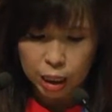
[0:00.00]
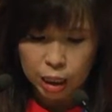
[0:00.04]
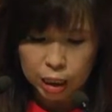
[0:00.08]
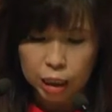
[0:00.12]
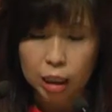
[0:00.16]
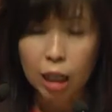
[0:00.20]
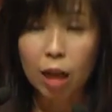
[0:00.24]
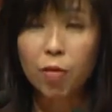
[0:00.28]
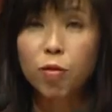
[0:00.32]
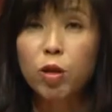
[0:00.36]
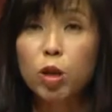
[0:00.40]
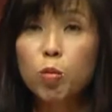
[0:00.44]

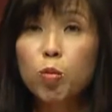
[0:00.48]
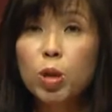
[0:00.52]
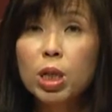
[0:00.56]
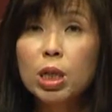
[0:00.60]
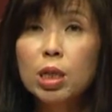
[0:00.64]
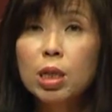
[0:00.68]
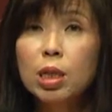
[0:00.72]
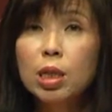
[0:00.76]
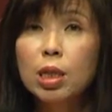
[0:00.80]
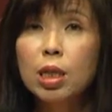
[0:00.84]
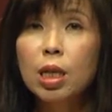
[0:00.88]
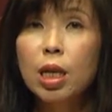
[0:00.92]

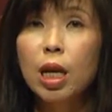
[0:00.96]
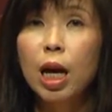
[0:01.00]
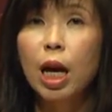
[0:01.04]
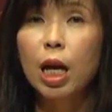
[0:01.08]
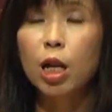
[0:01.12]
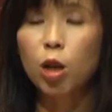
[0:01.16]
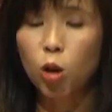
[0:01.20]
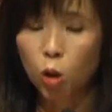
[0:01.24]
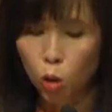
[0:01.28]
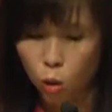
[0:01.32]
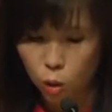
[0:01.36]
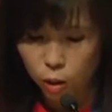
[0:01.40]
governments
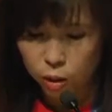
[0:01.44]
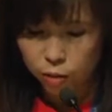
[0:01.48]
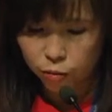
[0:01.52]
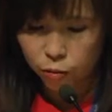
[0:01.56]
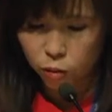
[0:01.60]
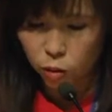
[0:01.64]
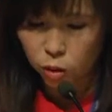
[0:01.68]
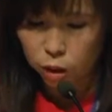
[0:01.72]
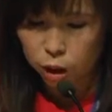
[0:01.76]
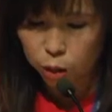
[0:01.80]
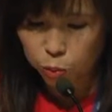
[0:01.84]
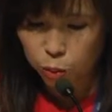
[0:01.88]
and law
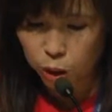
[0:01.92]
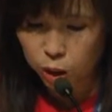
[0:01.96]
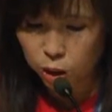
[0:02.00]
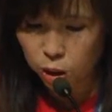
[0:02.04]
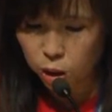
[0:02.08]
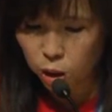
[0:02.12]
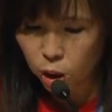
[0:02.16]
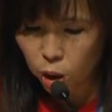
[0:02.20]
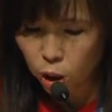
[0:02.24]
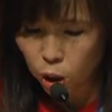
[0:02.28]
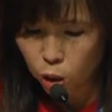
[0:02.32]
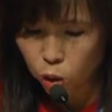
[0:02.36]

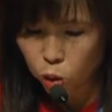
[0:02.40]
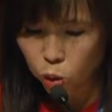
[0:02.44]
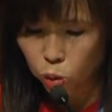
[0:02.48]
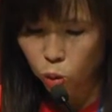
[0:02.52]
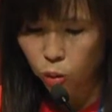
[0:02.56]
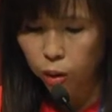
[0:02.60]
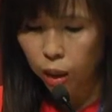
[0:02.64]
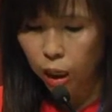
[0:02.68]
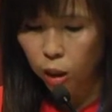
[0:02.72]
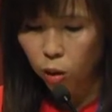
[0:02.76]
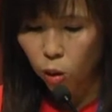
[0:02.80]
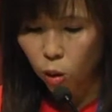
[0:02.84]
enforcement,
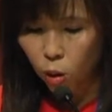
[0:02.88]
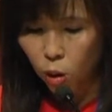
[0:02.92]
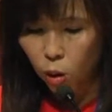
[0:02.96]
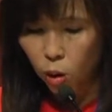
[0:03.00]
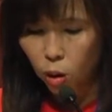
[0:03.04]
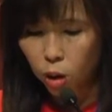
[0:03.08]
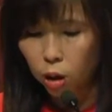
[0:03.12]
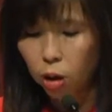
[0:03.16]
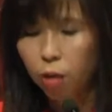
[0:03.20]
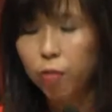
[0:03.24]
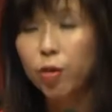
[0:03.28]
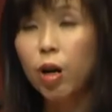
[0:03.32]
so that
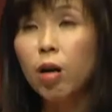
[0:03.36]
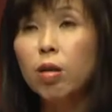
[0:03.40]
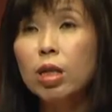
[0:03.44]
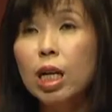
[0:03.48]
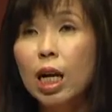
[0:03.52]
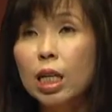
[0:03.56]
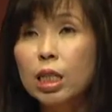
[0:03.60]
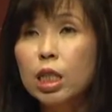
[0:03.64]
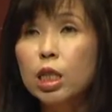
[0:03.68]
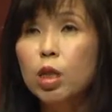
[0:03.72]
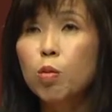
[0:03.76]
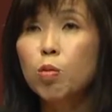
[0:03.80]
all of our
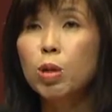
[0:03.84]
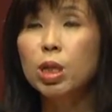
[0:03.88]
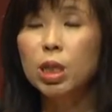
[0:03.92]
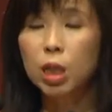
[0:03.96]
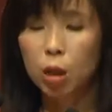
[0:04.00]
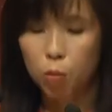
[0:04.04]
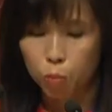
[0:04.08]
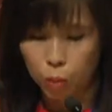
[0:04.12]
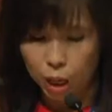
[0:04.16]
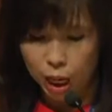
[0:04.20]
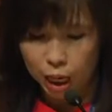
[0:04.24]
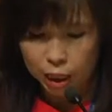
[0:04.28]
customers
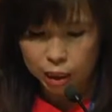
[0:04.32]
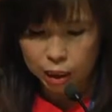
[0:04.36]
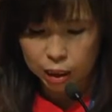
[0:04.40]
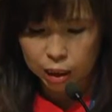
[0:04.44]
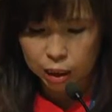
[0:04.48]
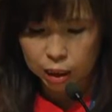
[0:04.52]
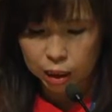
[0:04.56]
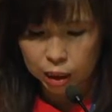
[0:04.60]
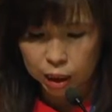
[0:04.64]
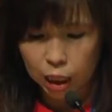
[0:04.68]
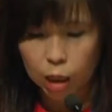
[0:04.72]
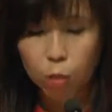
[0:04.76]
and
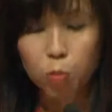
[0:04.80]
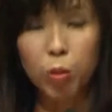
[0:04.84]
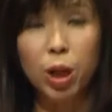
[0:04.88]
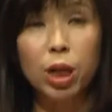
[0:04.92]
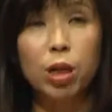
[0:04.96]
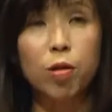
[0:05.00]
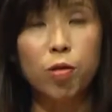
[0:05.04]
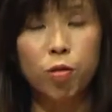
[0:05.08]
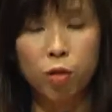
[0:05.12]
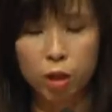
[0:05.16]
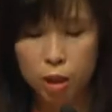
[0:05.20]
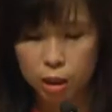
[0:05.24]
partners can
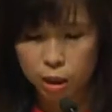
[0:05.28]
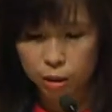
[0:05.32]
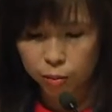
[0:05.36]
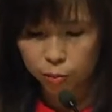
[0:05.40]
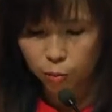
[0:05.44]
benefit.